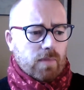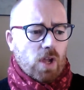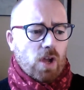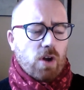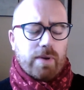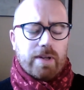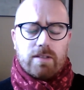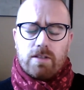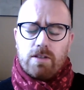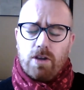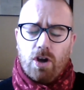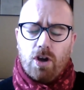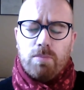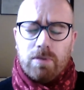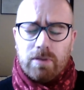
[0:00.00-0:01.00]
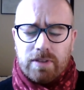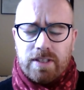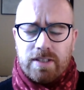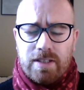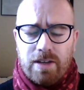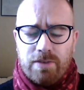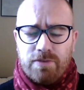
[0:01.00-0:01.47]
oh, it's noble to
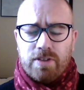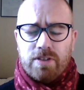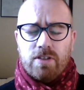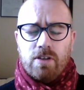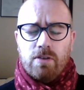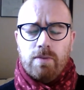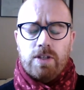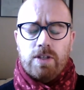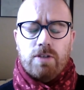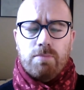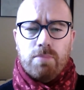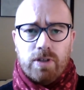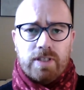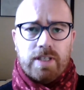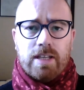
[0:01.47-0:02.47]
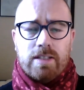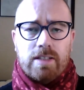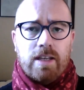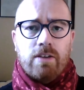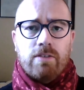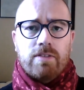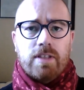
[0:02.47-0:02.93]
suffer, so we should put
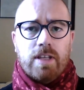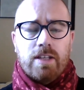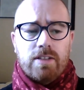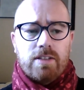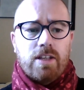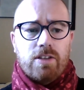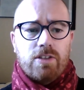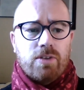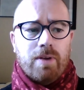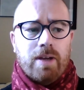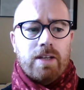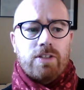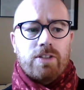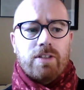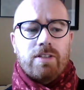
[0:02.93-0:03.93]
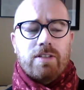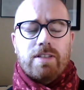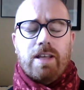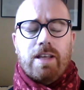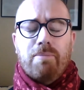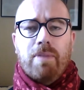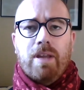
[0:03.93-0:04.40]
ourselves in situations
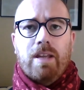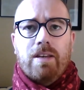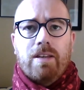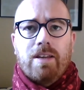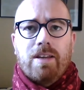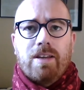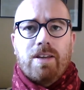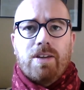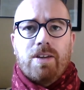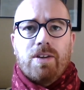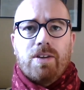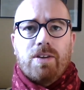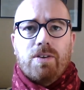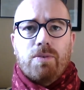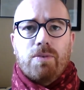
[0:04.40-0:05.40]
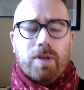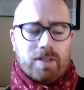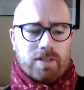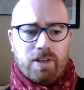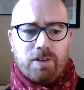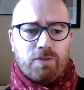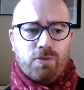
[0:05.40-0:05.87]
that mean we're
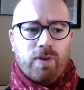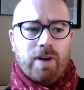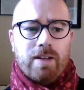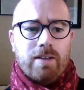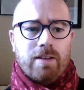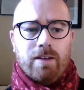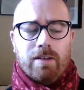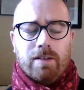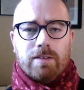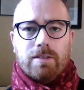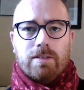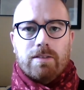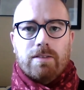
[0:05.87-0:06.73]
suffering a lot.